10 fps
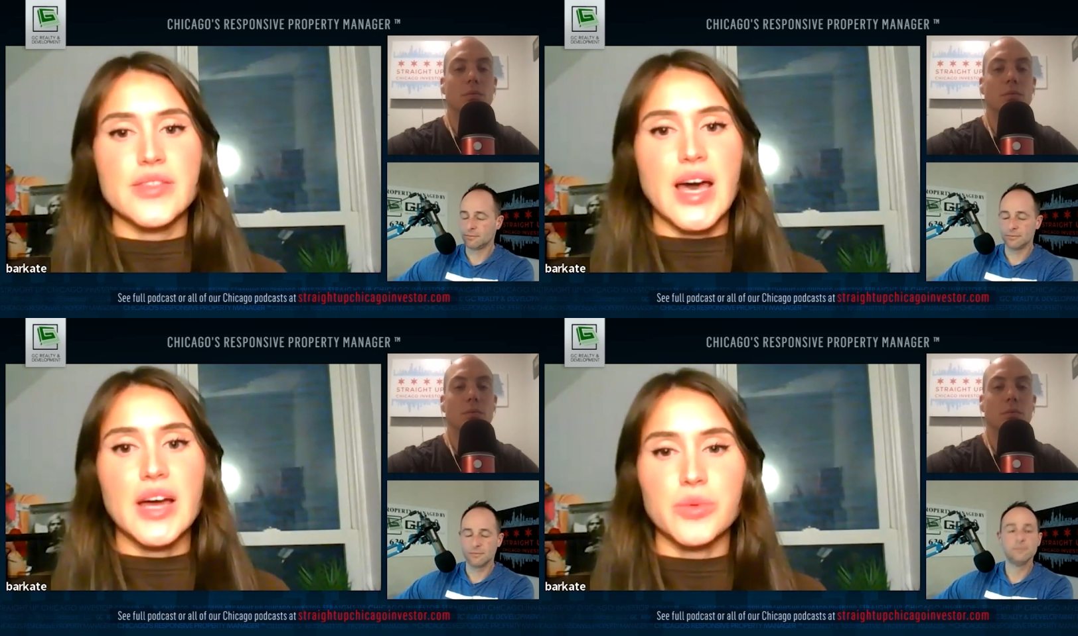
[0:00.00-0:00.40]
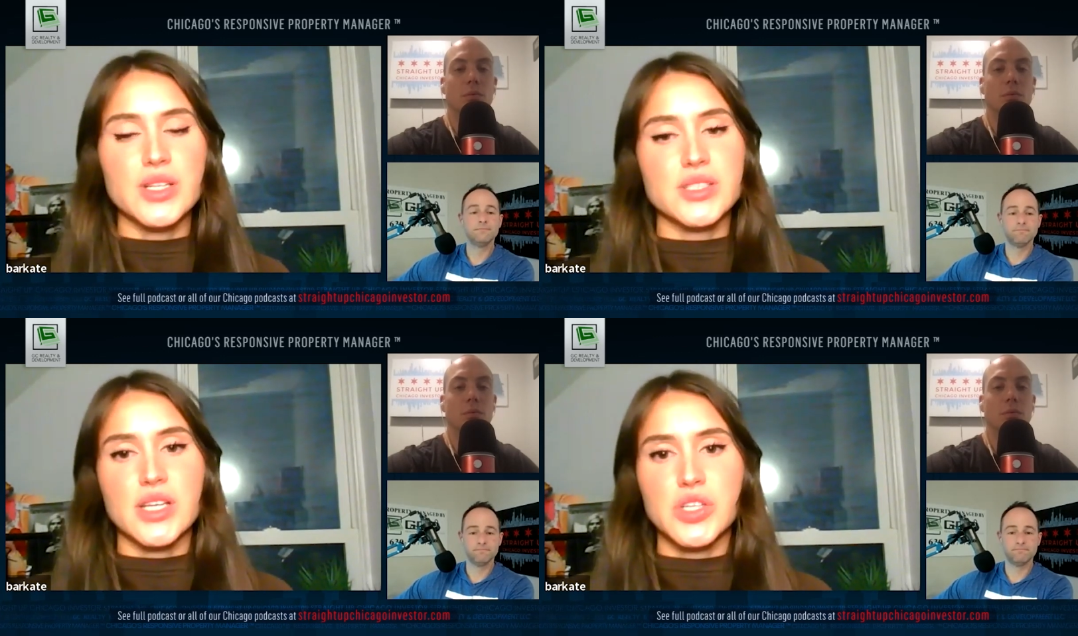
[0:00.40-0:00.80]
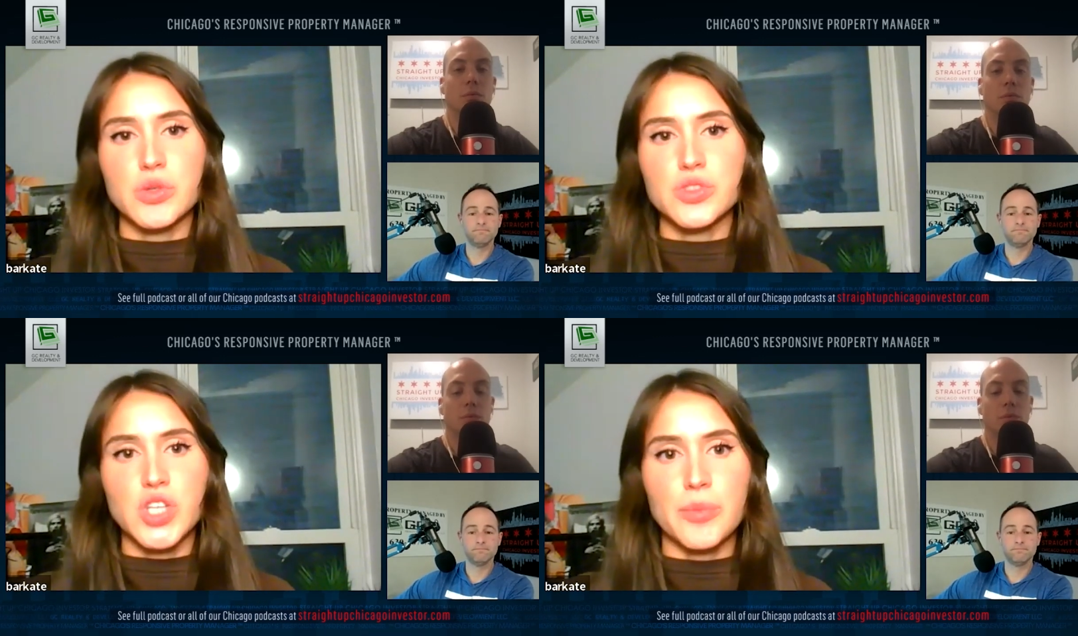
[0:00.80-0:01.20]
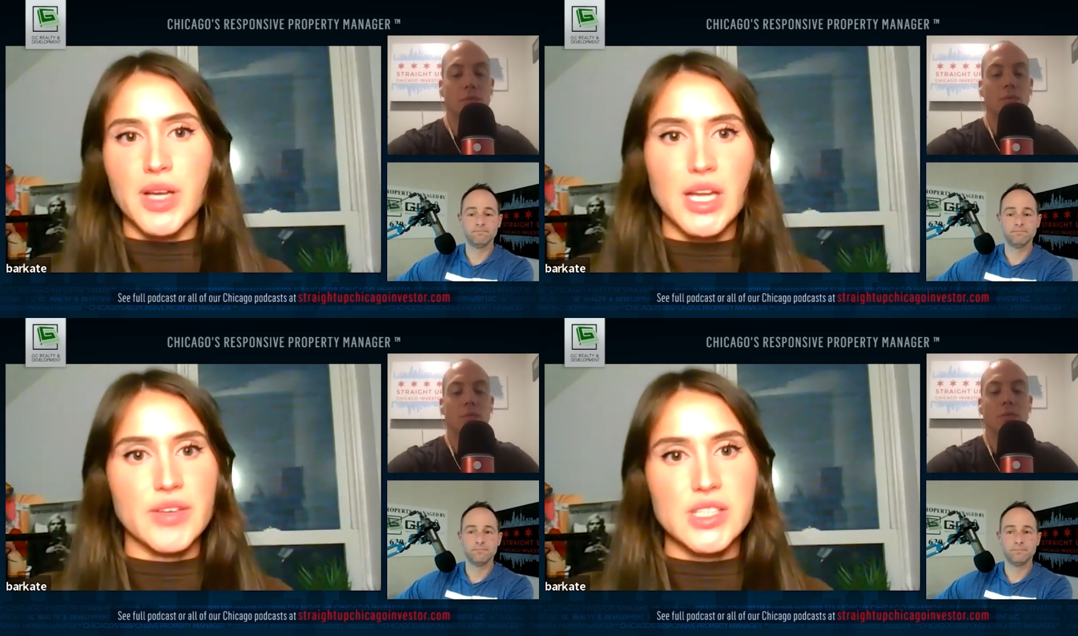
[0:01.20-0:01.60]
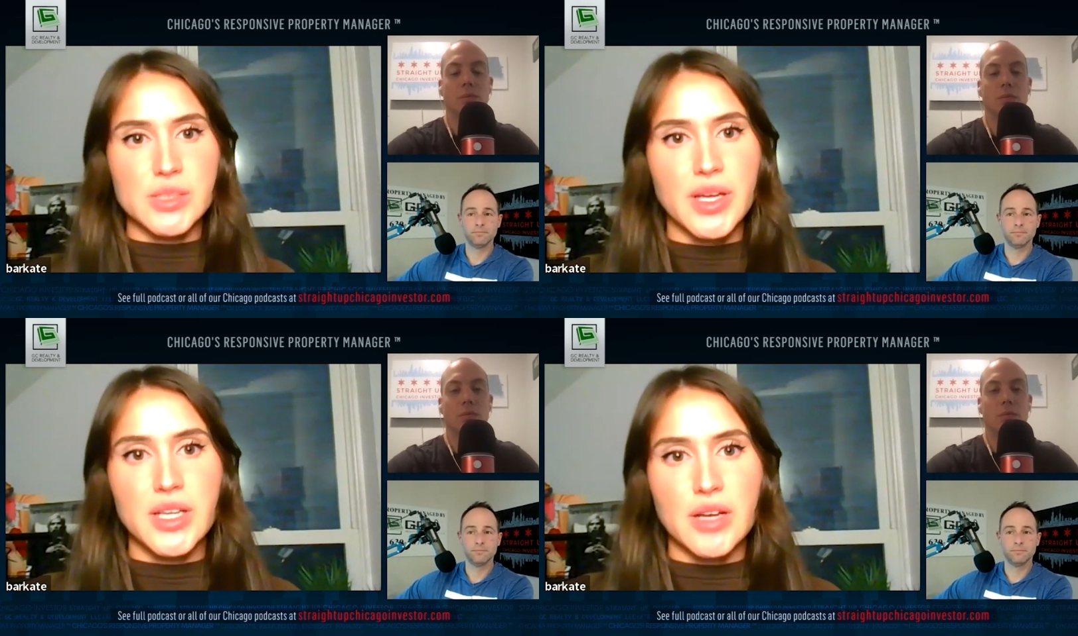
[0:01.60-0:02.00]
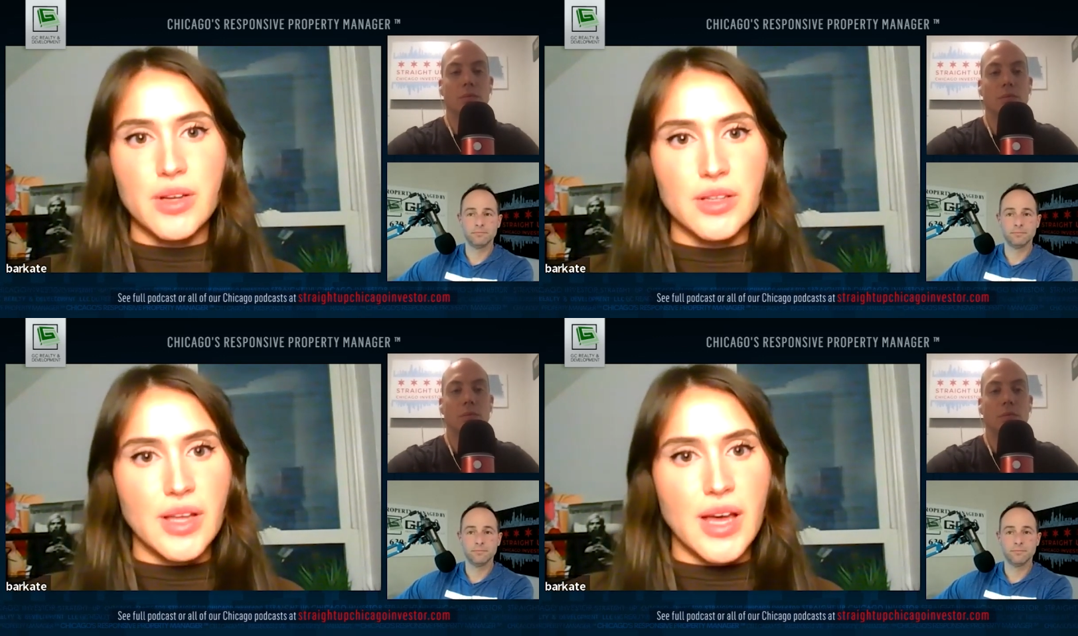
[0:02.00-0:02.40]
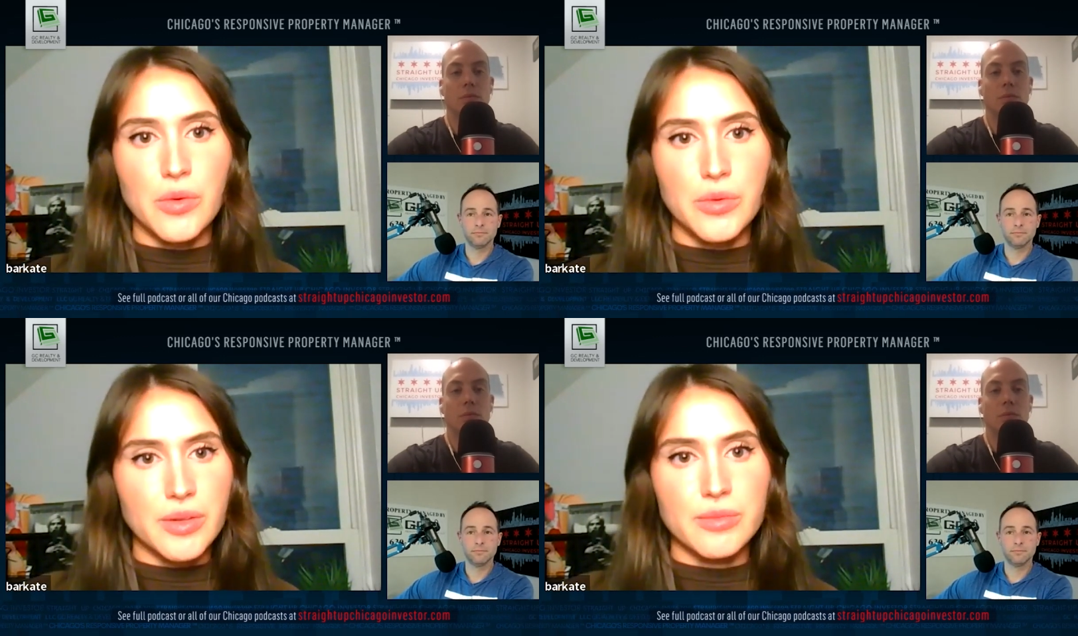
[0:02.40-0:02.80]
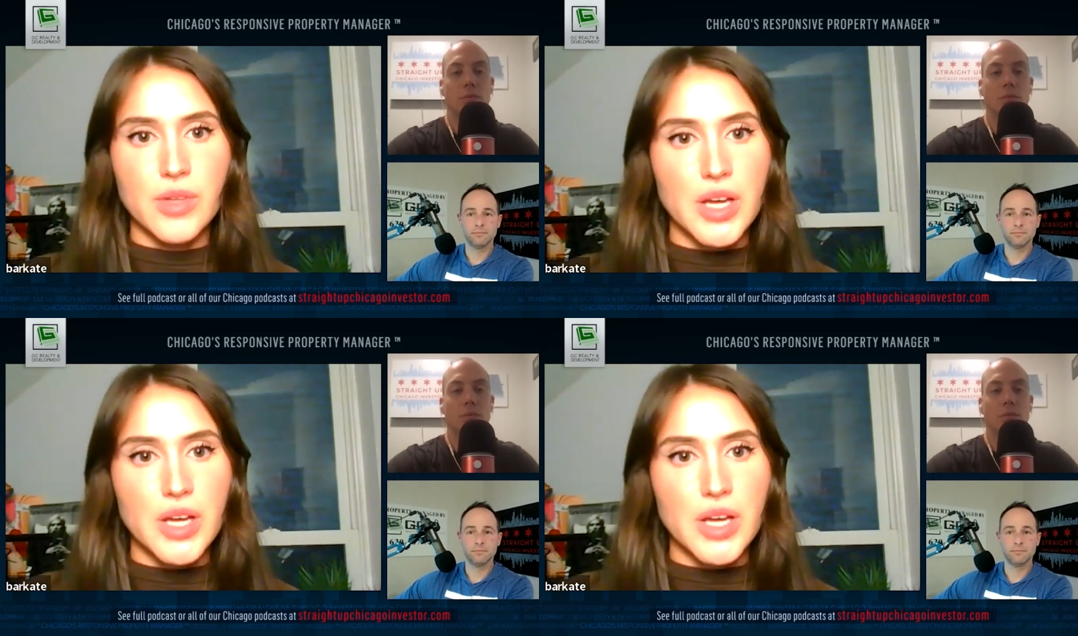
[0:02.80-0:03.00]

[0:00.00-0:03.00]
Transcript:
Speaker 1: that was a huge help it kind of explained uh, how to